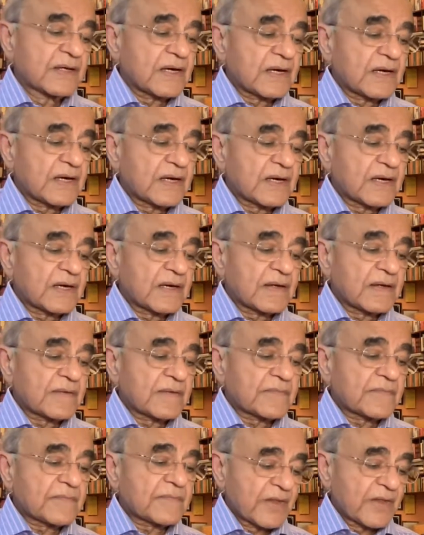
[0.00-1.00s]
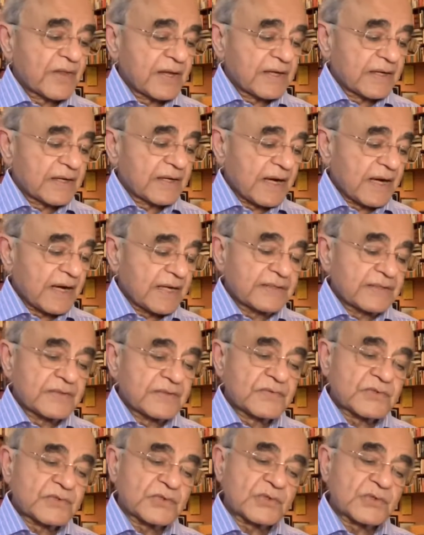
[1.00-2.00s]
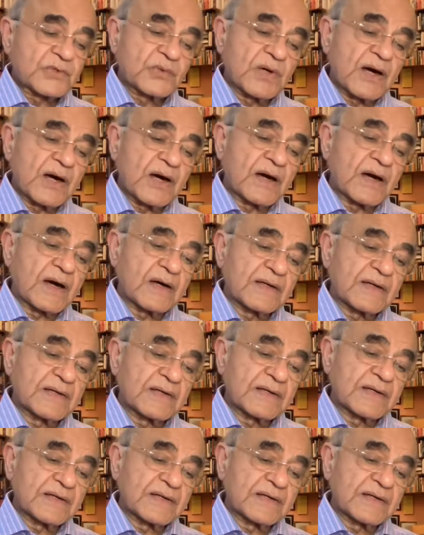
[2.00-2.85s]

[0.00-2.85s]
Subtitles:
um, guidance to our